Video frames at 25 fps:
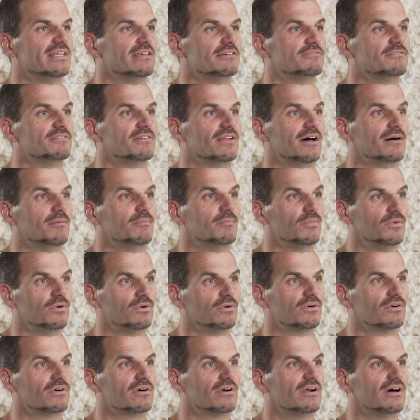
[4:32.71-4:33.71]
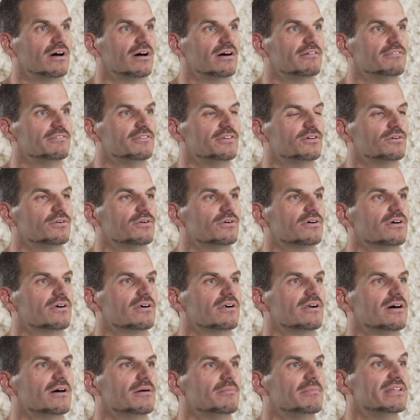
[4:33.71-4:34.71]
if not more, of
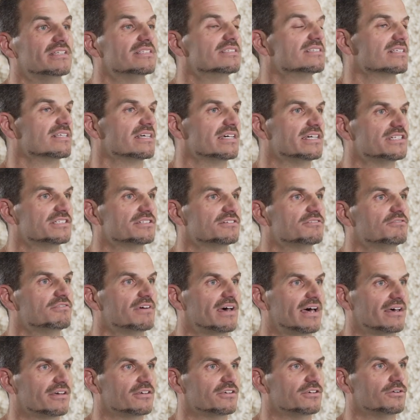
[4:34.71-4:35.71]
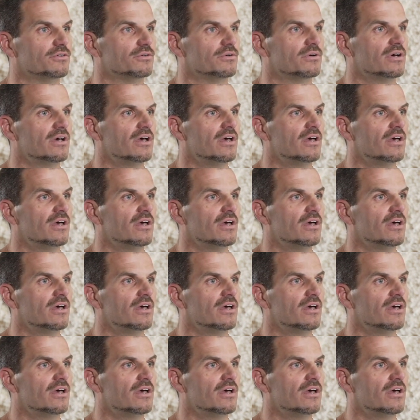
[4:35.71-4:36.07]
your insulation value,